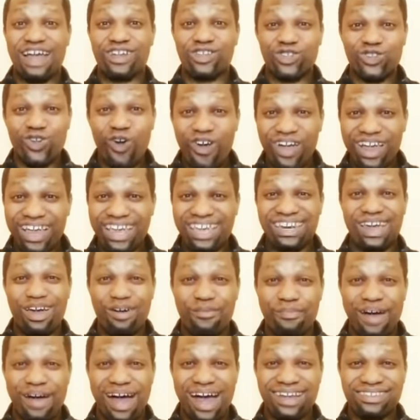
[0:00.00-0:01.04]
They are talking
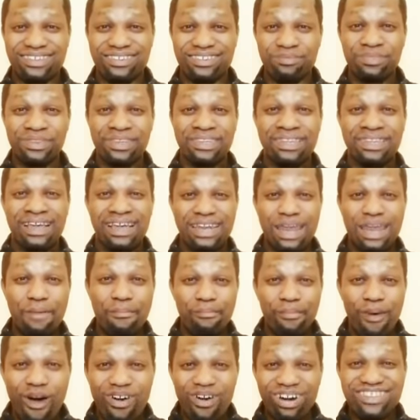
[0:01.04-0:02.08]
about the
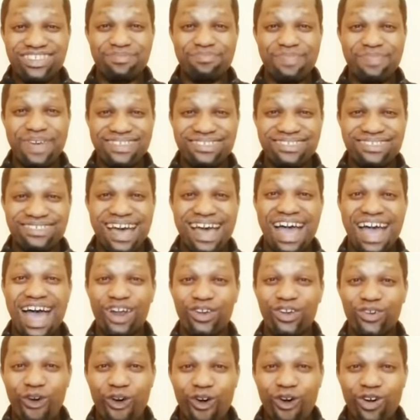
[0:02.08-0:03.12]
Buoni Spesa
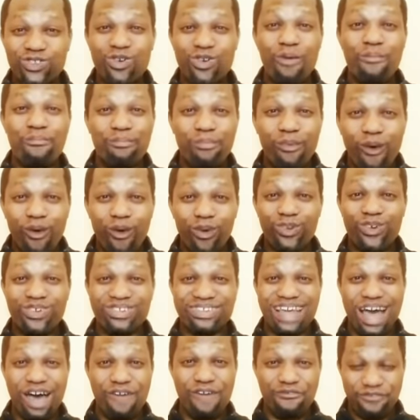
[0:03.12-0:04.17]
and also
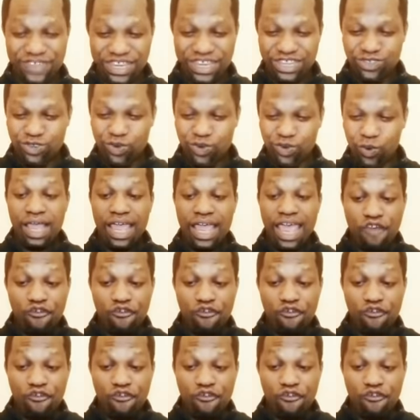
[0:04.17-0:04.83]
bonus Affitto,